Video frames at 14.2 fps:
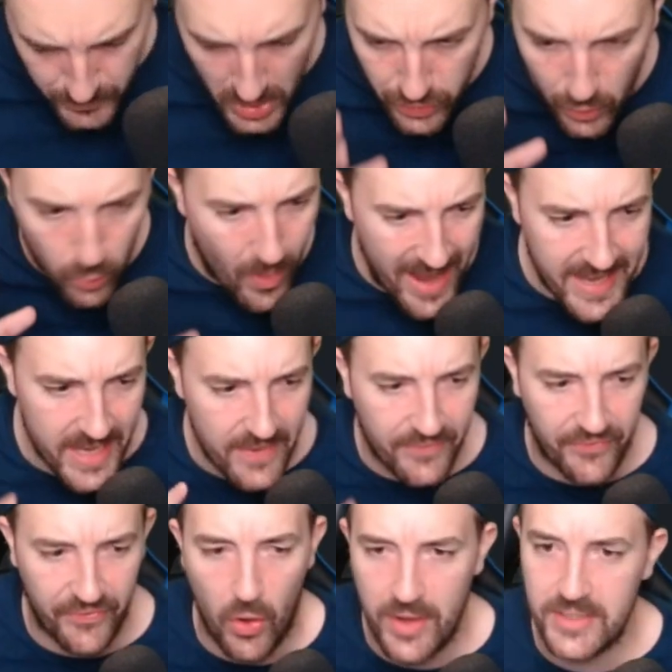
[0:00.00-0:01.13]
The way he
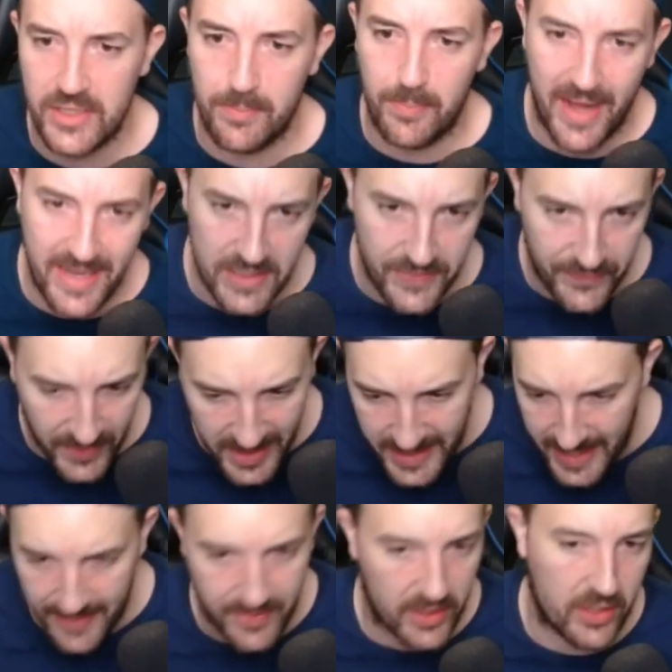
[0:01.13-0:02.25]
finds the player's
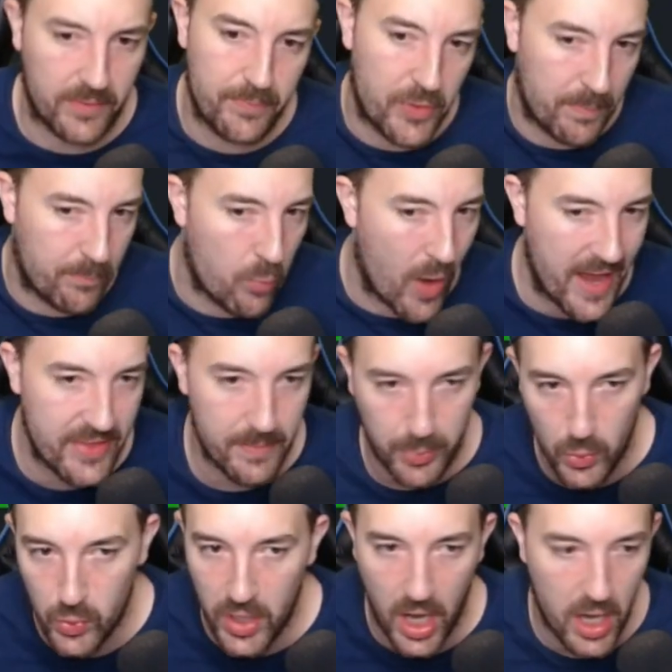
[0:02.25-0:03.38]
feet, the way the
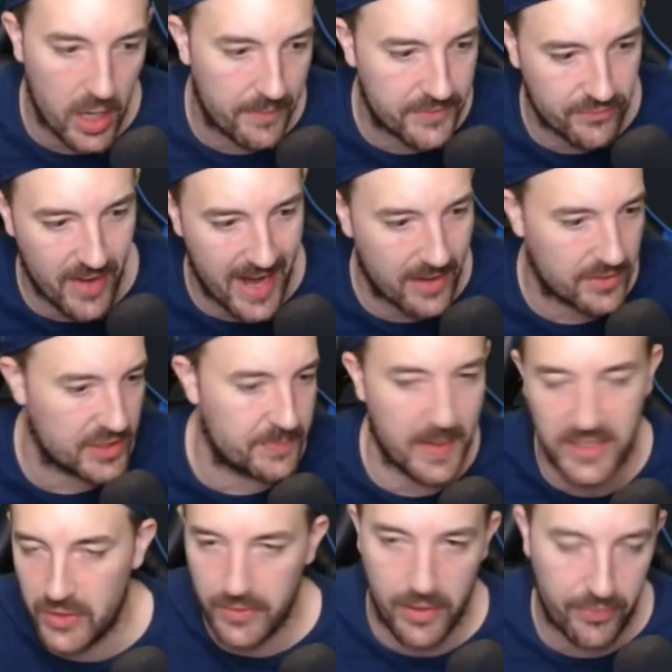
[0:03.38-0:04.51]
ball curves round,
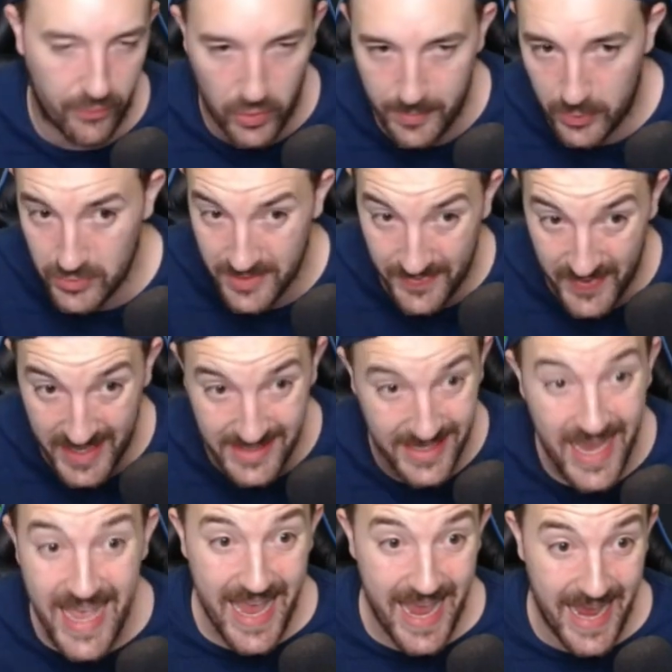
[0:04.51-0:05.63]
especially on the through balls and things,
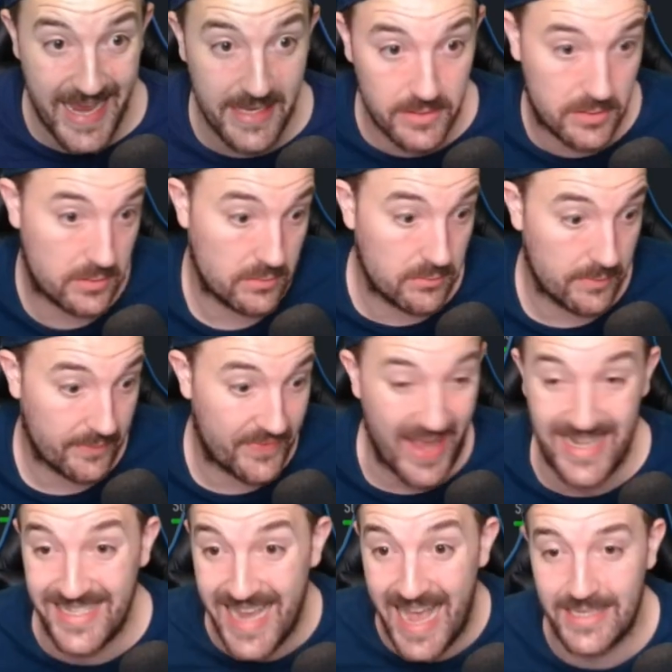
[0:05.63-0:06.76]
is
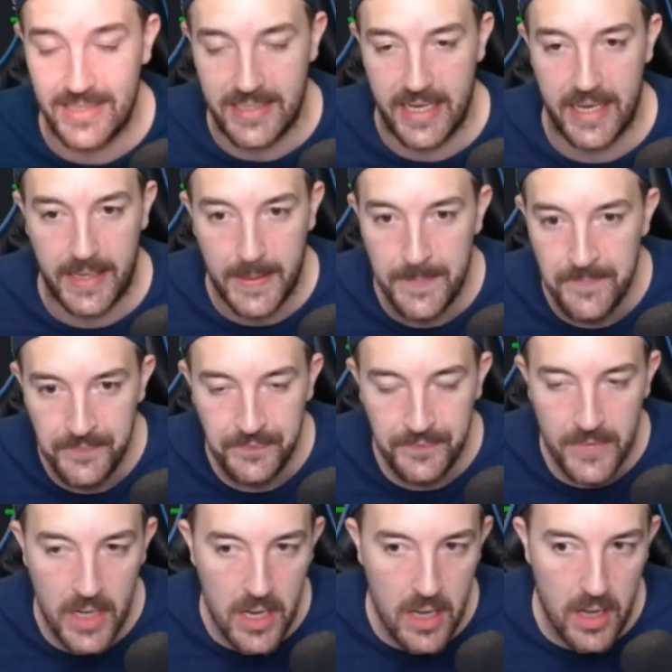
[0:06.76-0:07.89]
fantastic.
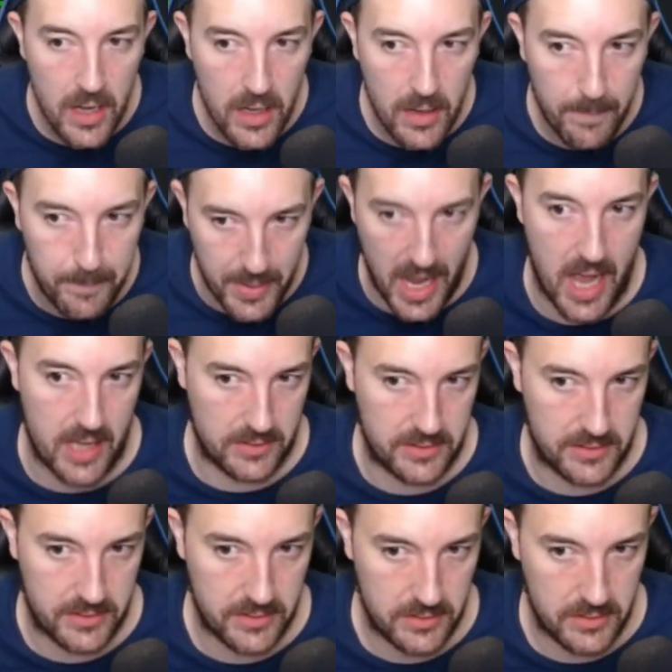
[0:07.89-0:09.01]

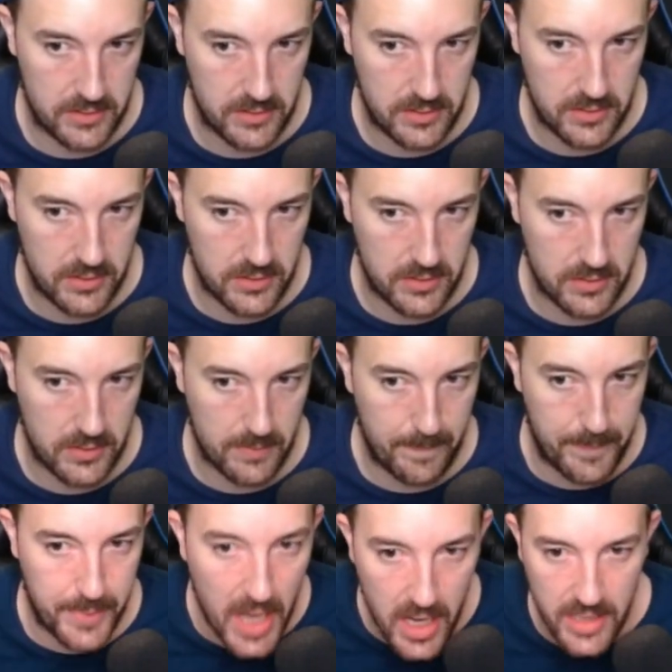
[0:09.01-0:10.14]
But
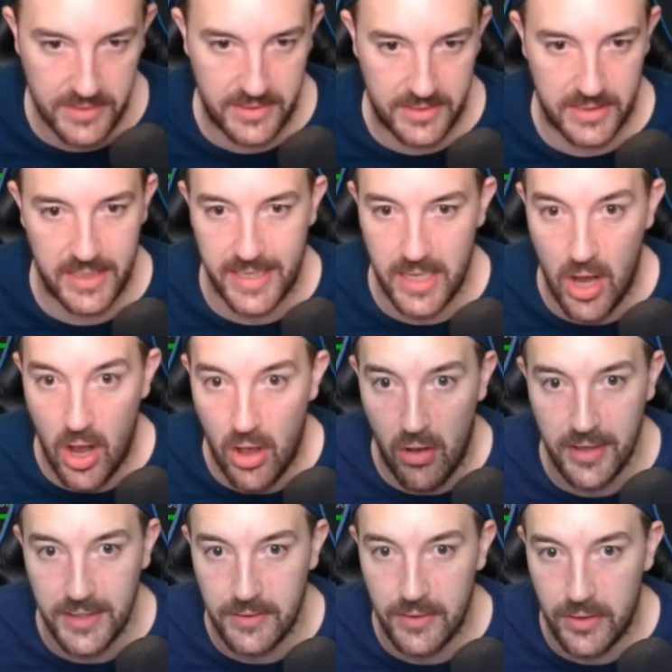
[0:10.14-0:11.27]
personally,
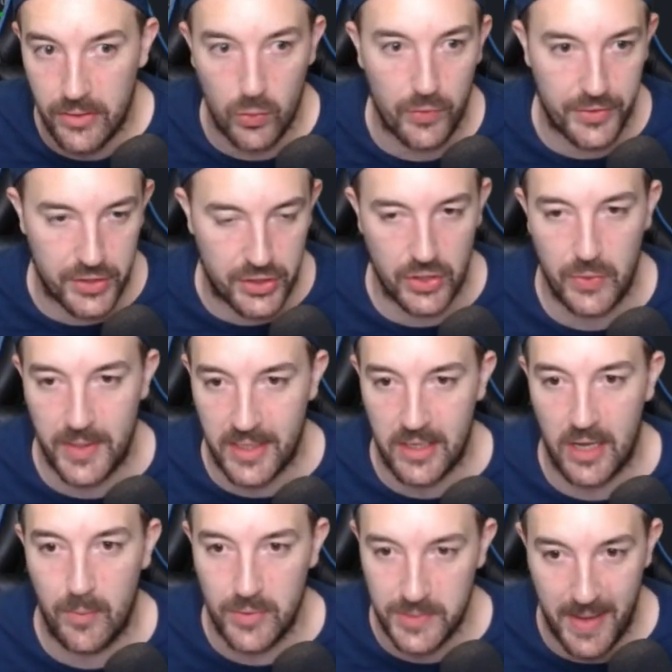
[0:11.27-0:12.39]
I thought the shooting
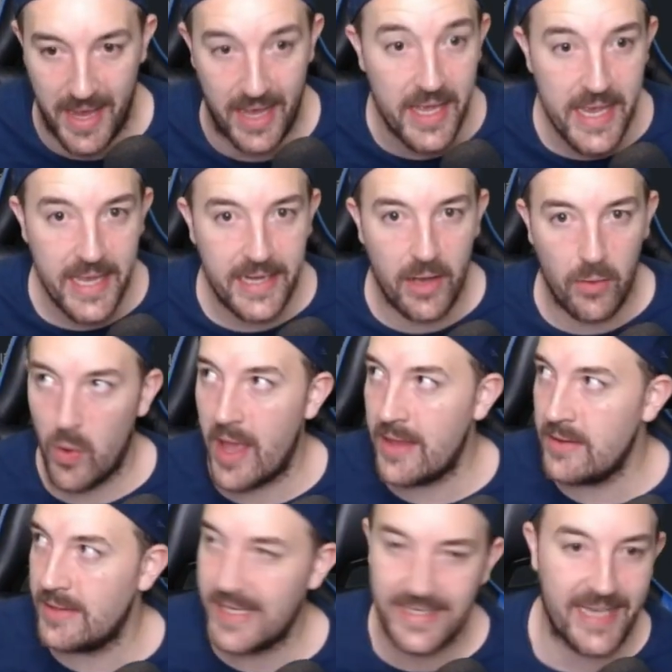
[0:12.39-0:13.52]
card was better. Now,
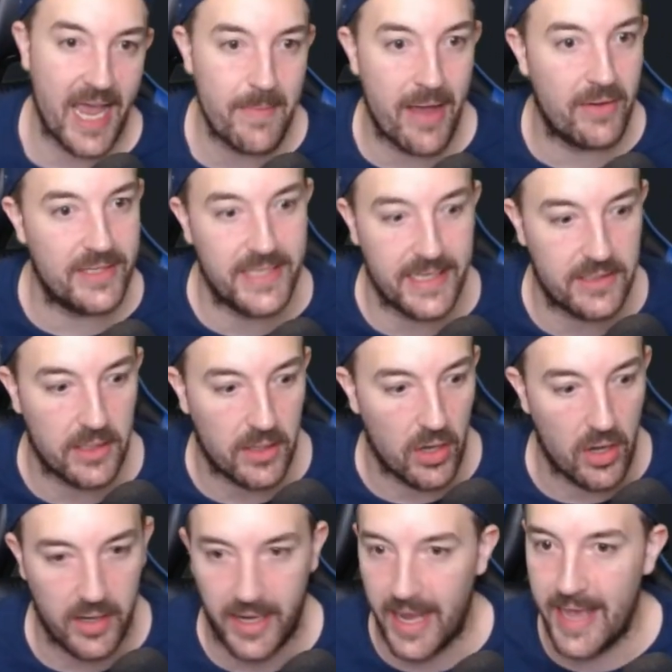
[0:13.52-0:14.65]
when this came out at 6
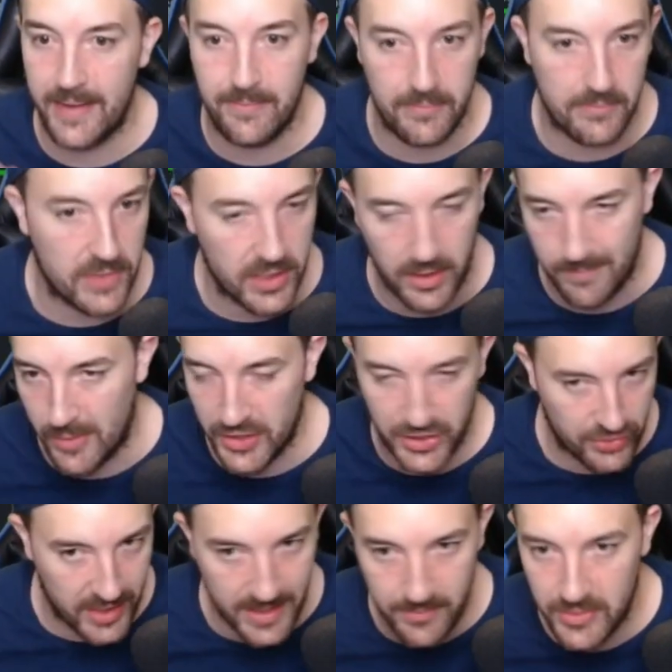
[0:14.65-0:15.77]
o'clock and, you know, my
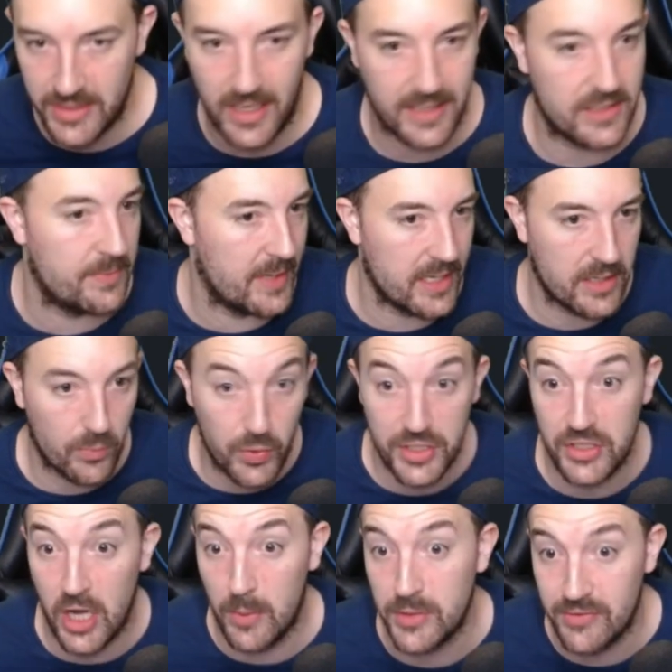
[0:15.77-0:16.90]
stream was like to me, which
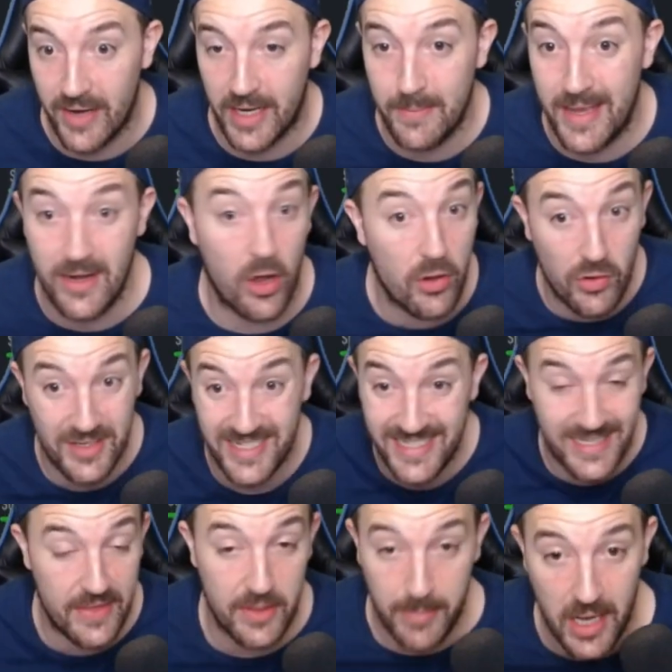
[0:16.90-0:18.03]
card would you recommend? I honestly
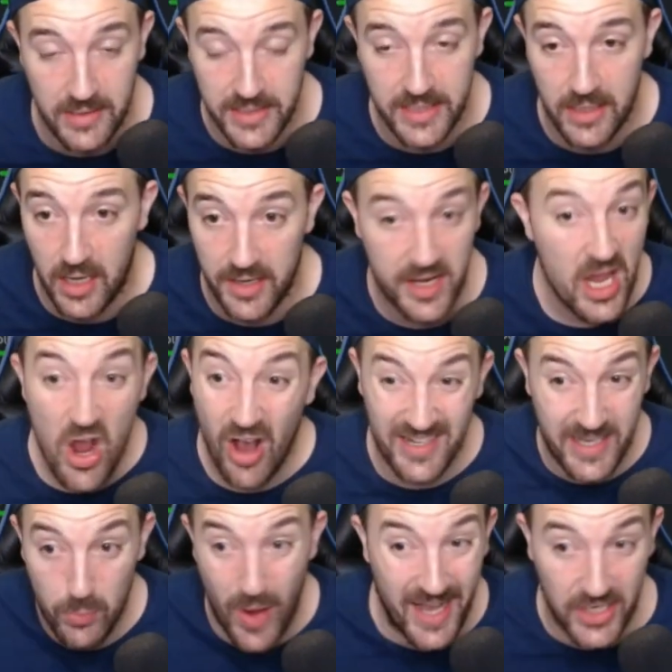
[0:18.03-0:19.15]
said the passing card. I
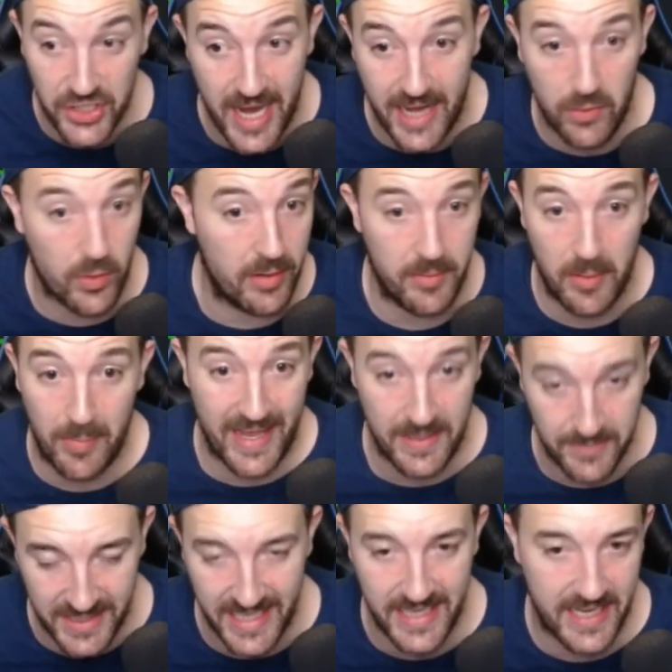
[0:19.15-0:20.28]
said whack a shadow on him and play him
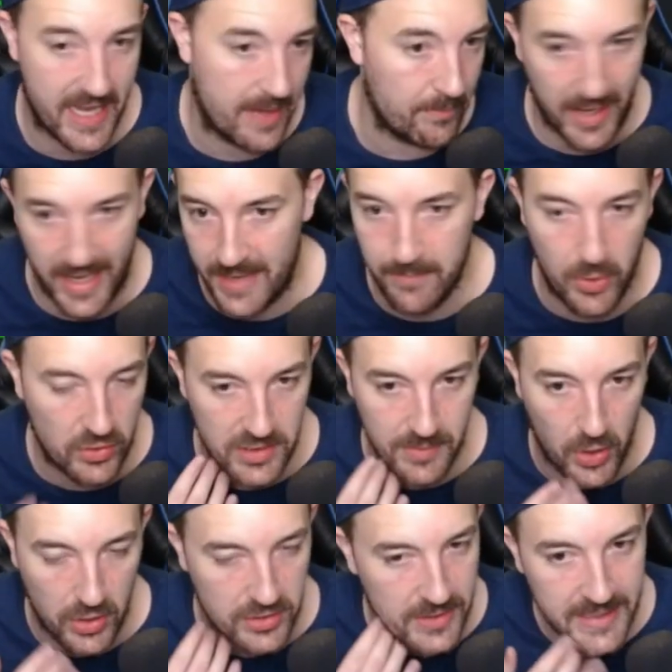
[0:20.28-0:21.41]
CDM, play him box to
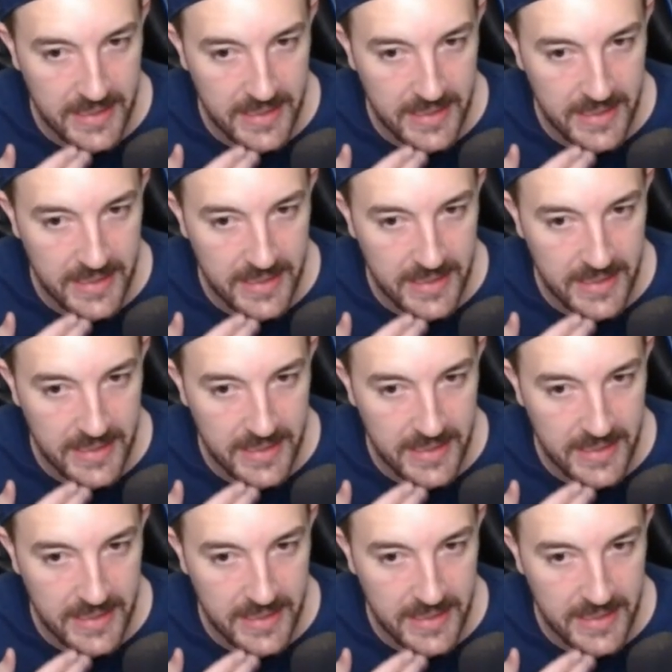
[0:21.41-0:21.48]
box.